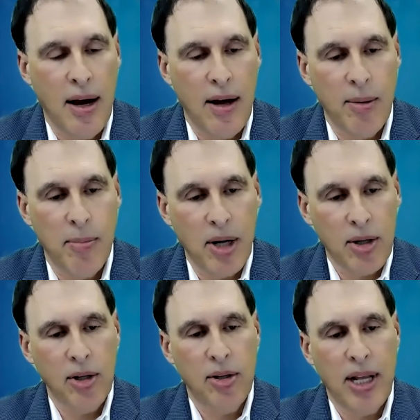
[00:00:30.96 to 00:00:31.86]
the
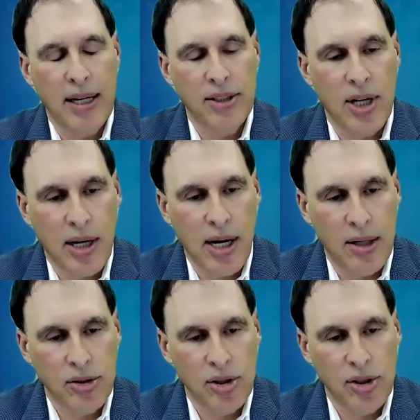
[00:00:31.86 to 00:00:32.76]
American Cutaneous
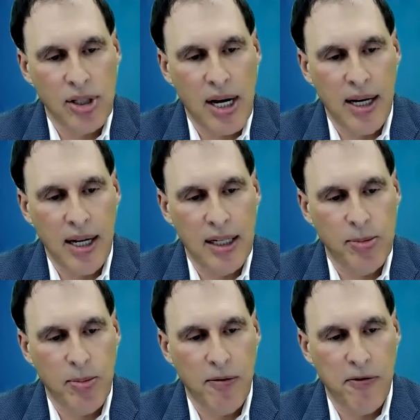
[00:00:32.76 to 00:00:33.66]
Oncology Society has
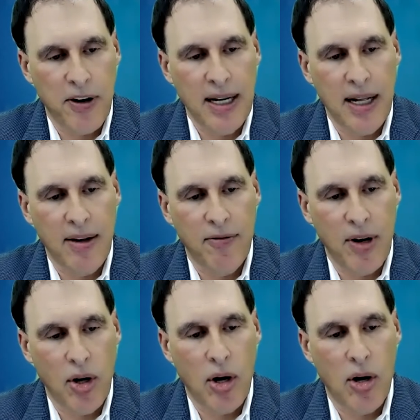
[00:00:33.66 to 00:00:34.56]
been fighting
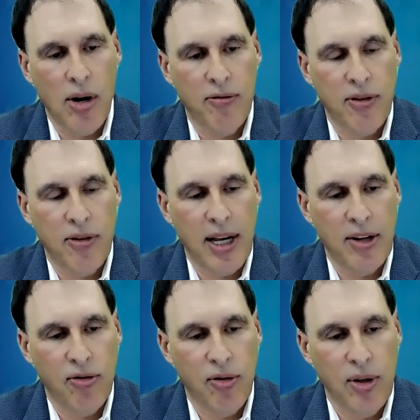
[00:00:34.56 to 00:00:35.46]
very hard for the
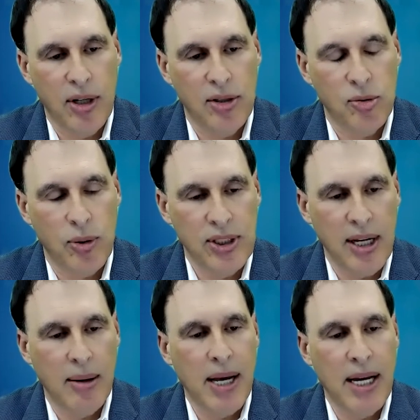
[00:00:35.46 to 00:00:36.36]
last few years with
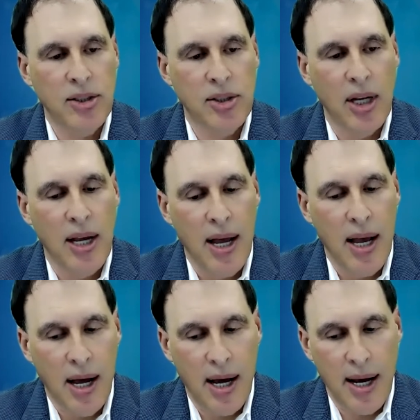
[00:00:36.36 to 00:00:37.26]
CMS.
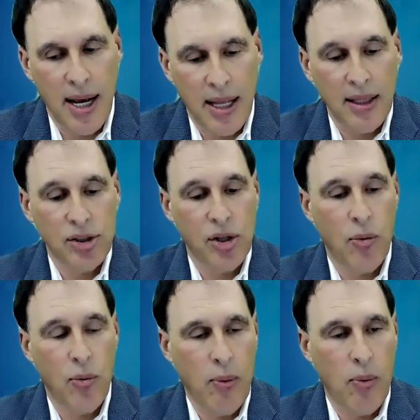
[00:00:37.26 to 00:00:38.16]
And this year
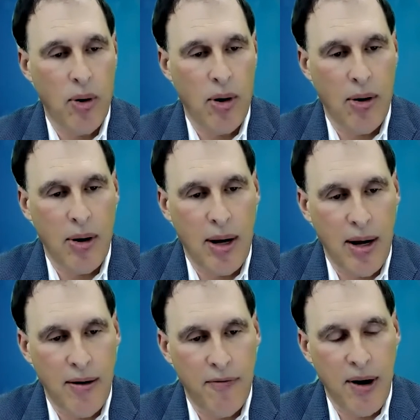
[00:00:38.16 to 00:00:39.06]
we were
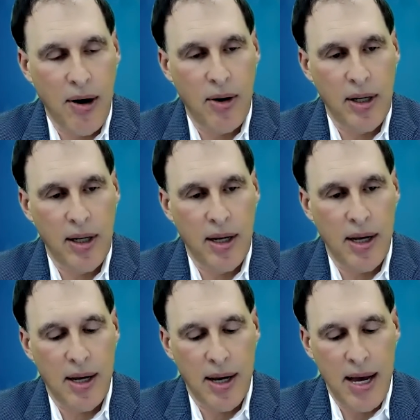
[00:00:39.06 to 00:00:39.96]
very
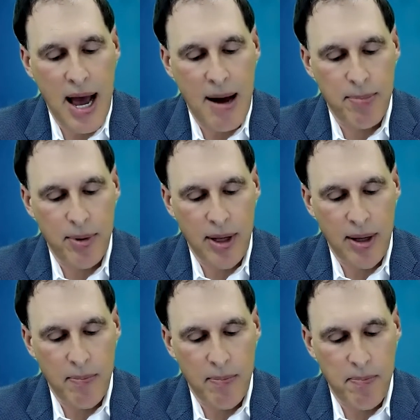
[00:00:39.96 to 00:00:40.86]

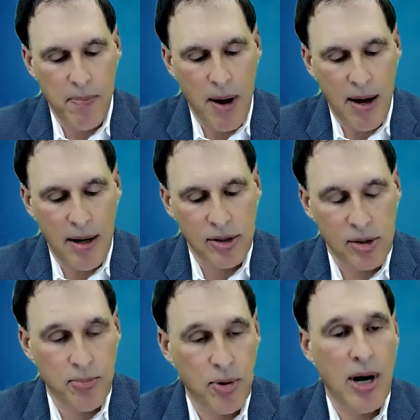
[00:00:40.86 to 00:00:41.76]
happily
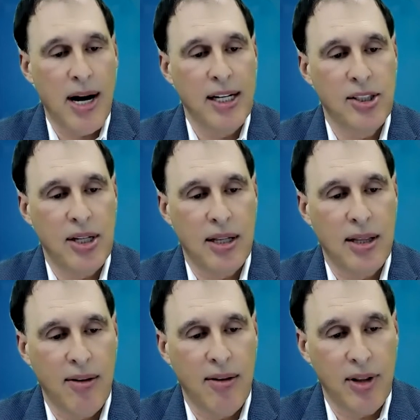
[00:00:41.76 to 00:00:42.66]
surprised that
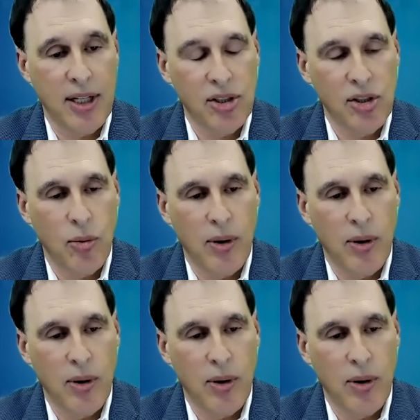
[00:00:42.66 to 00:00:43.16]
they've listened to